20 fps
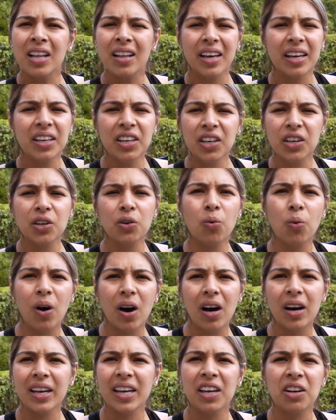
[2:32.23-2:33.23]
Like he could
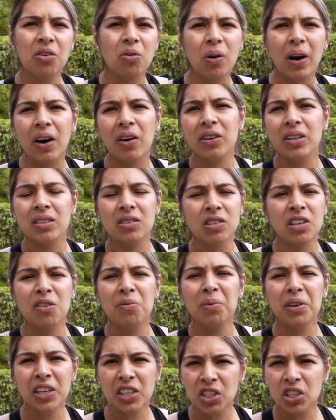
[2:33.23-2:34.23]
walk, get around and stuff,
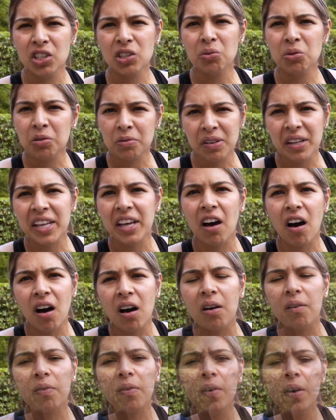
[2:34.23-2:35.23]
but he just was feeling
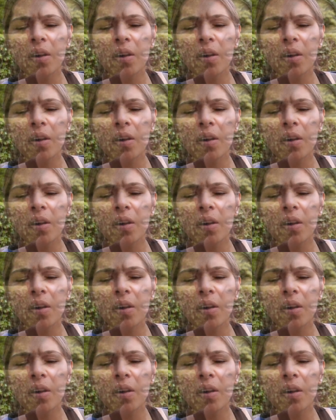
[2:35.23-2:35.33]
off.